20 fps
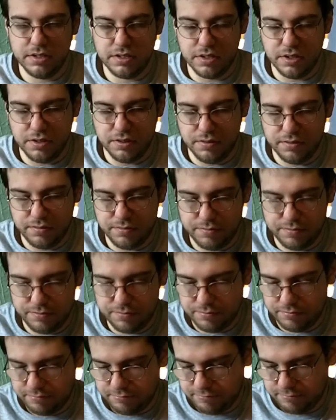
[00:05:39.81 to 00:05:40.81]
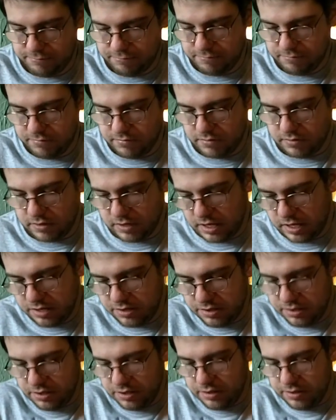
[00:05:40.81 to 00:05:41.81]
So I
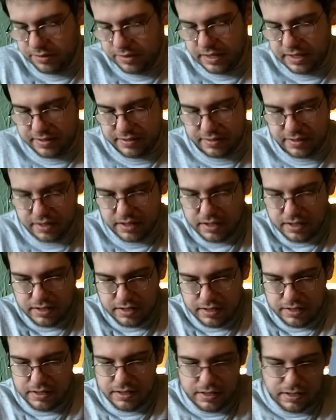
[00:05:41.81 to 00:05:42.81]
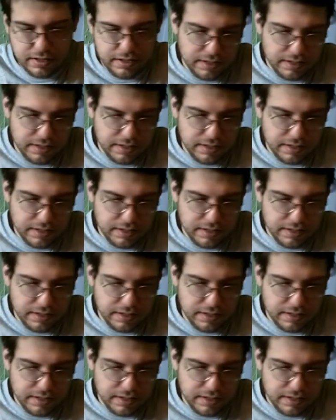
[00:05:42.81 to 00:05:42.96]
don't know how that's gonna,